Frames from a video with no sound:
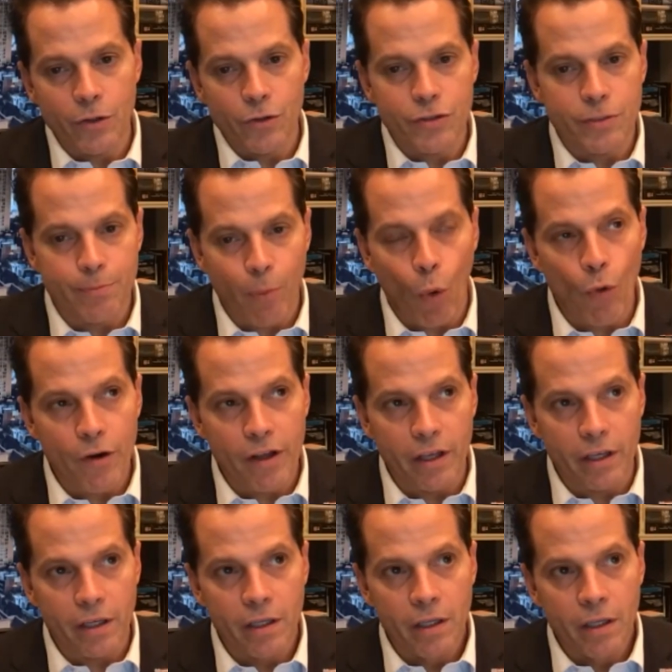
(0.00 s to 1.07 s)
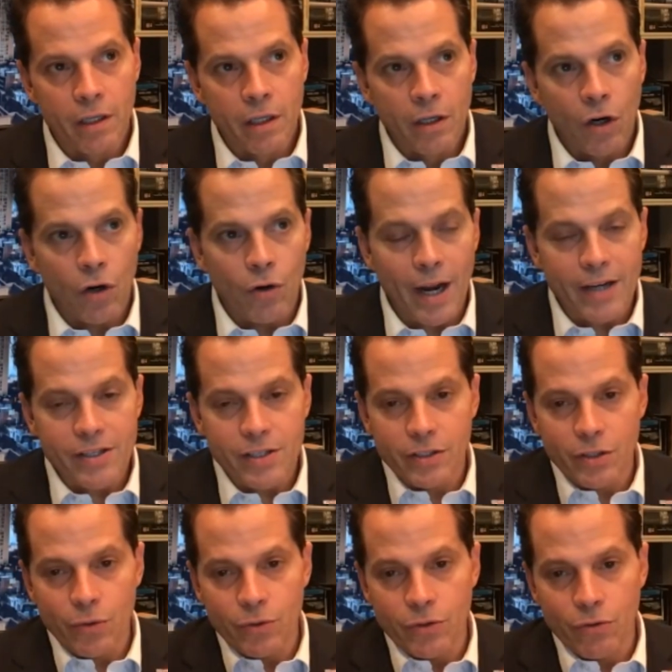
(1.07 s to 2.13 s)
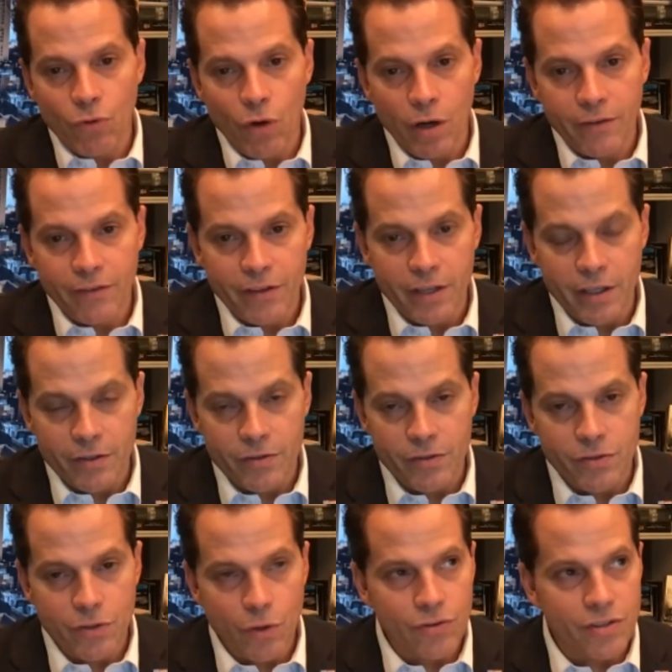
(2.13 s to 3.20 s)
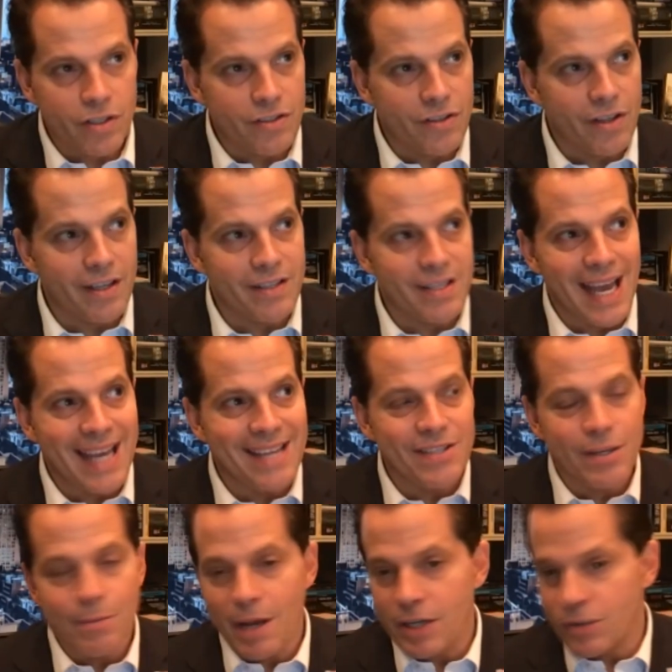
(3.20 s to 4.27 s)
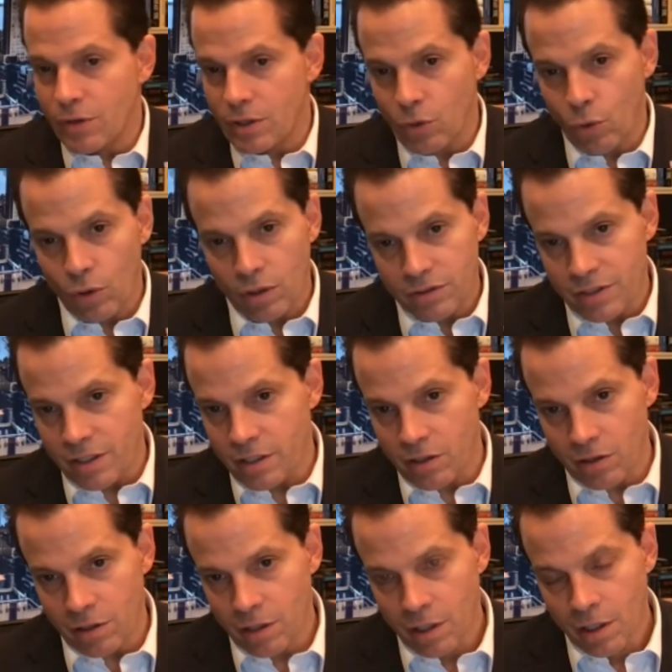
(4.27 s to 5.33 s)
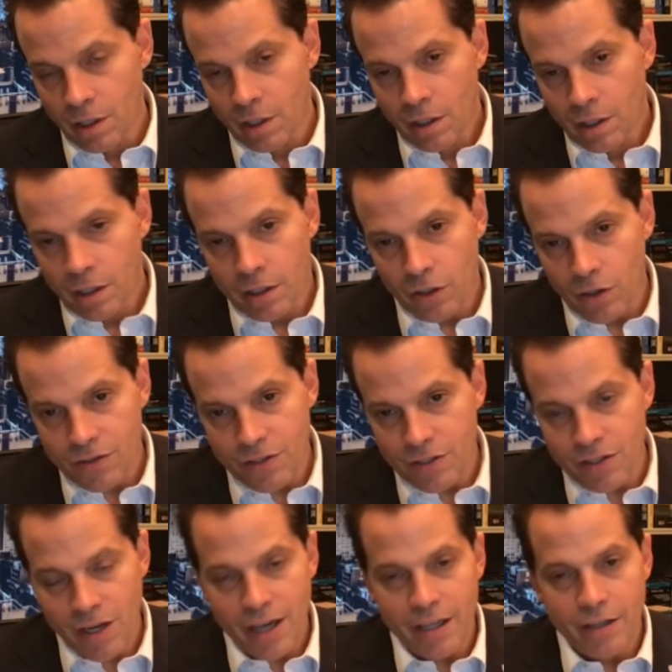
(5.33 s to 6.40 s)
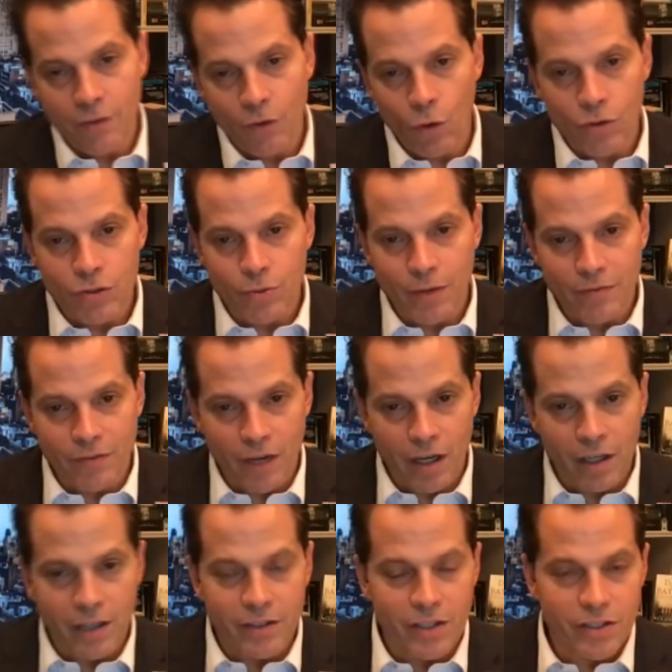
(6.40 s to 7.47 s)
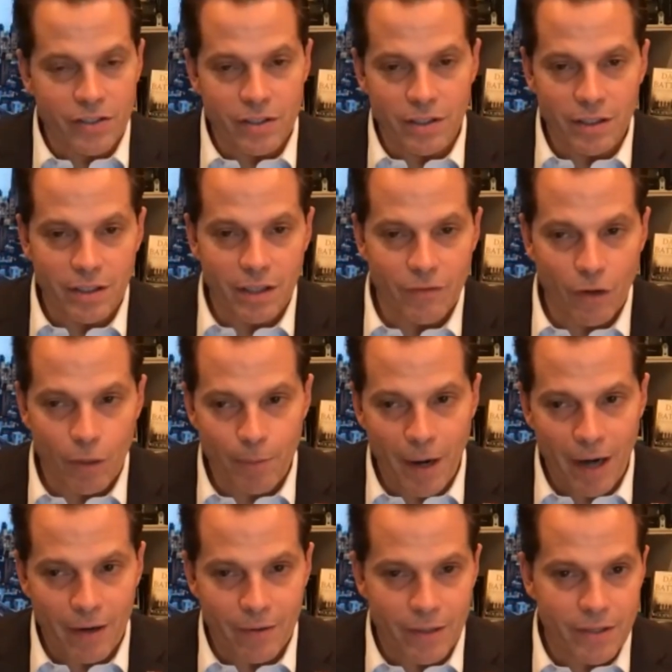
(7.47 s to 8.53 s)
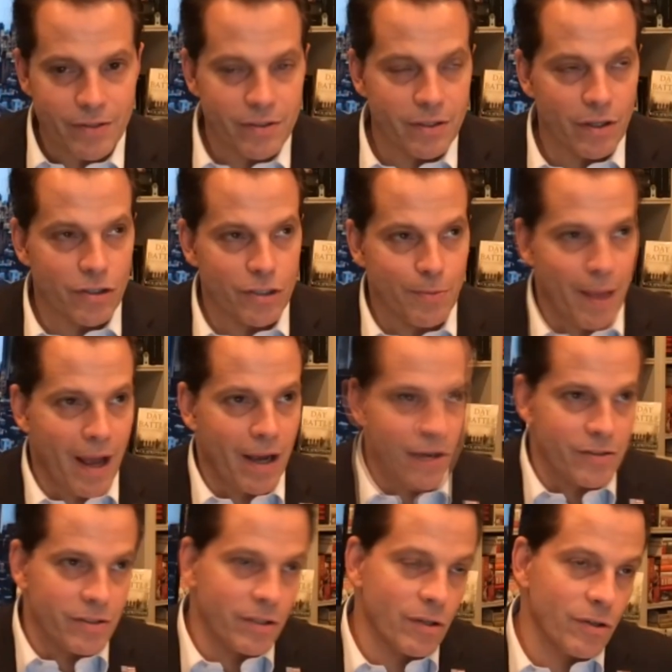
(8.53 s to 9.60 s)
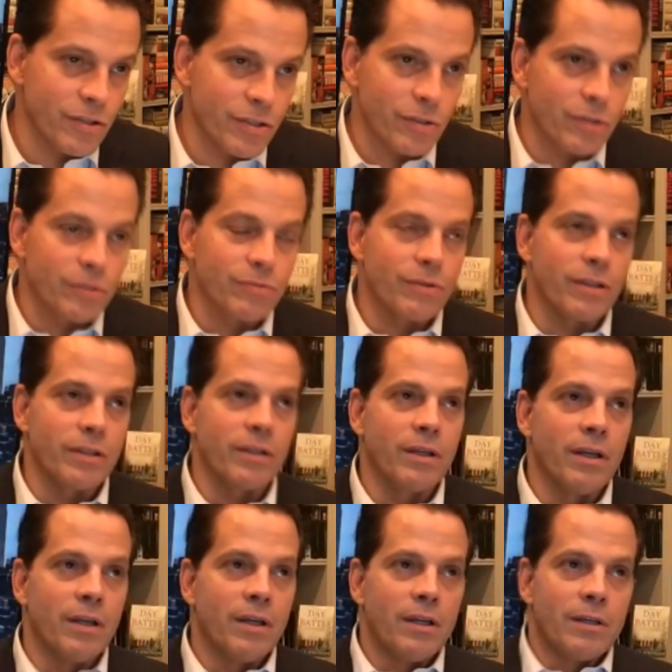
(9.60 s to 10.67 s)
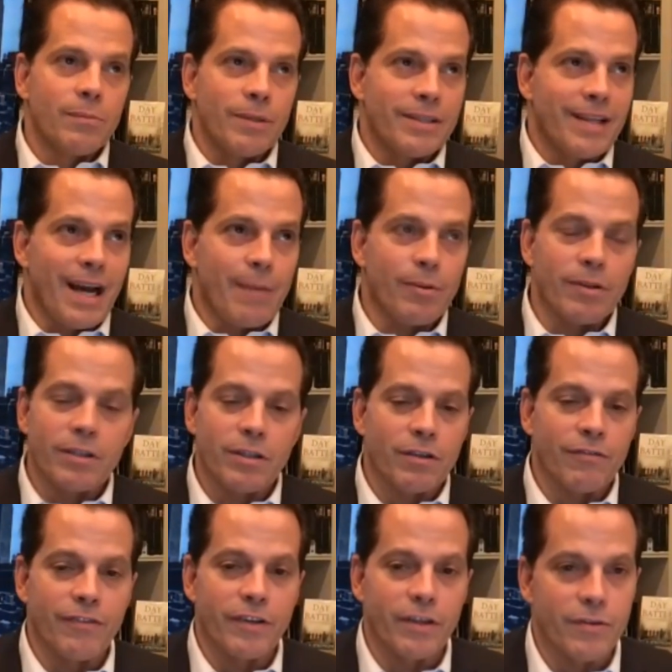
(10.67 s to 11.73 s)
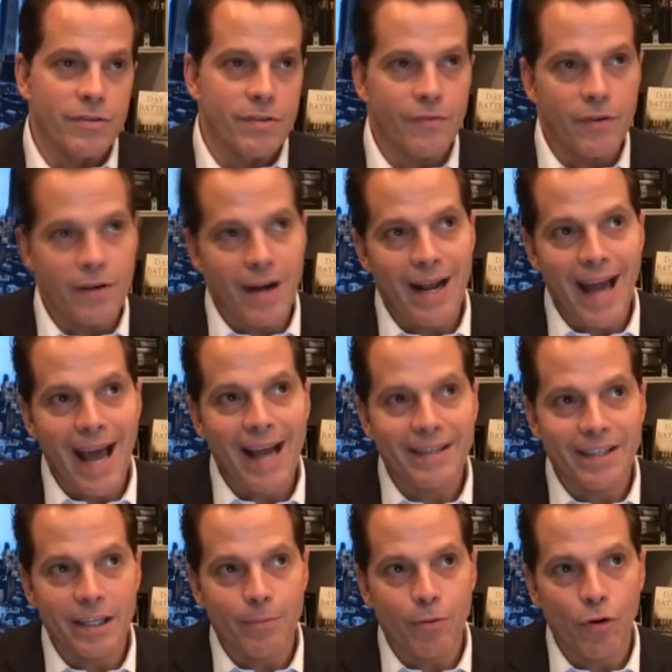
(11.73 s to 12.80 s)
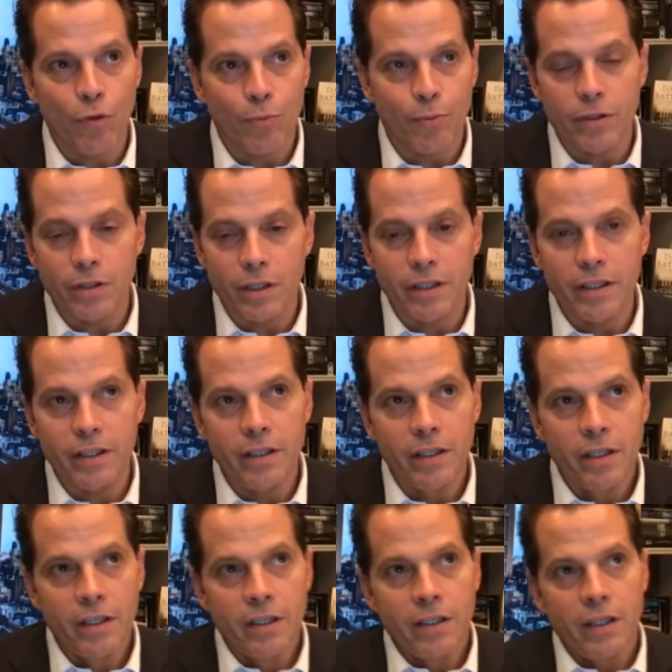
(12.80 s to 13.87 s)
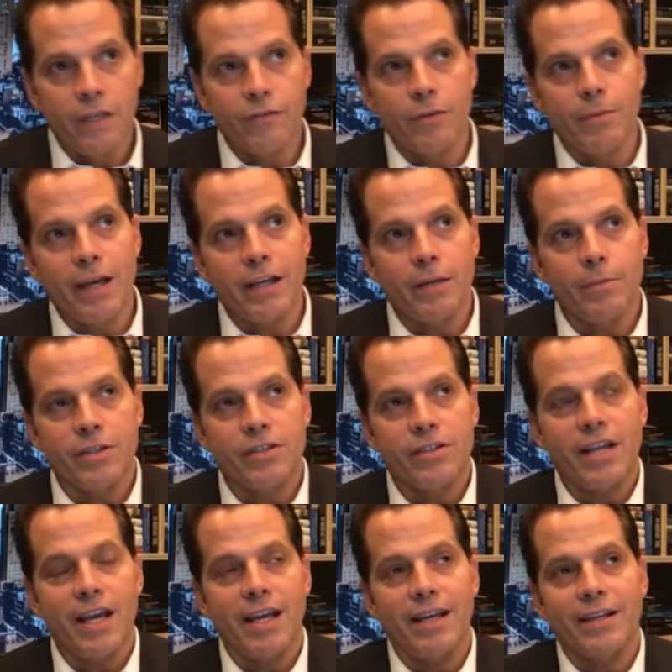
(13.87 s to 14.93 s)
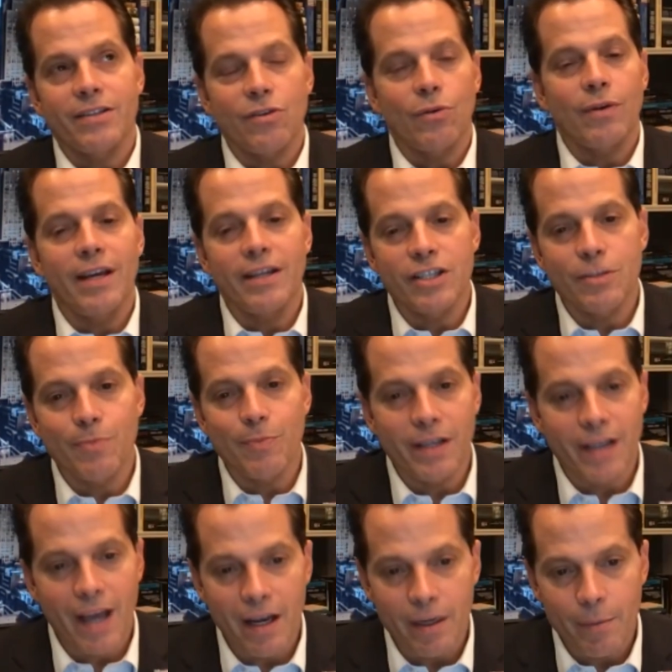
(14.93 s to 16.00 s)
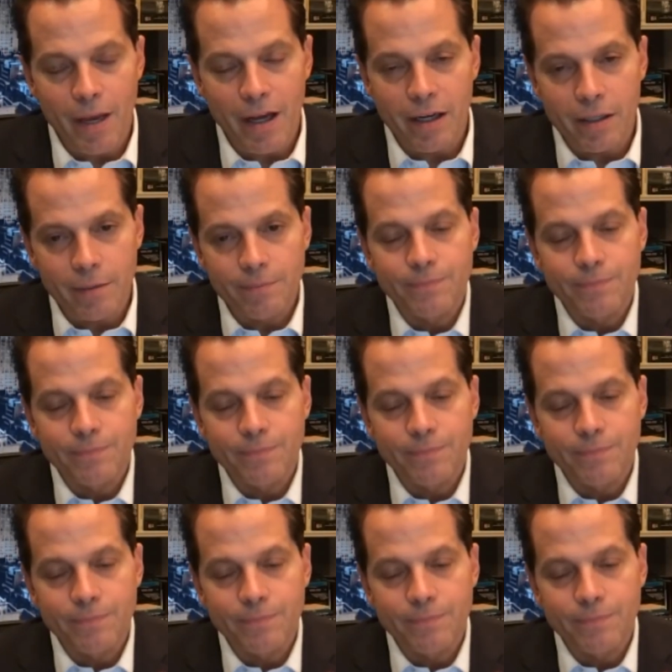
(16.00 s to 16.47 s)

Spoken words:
supporting are actually doing the wrong things. There's no such thing as asymmetric loyalty in our society. Of course, we have to unconditionally love our parents and our spouse and our children, but not political figures. If they're not acting appropriately, if you made a mistake, it's okay to speak out about it.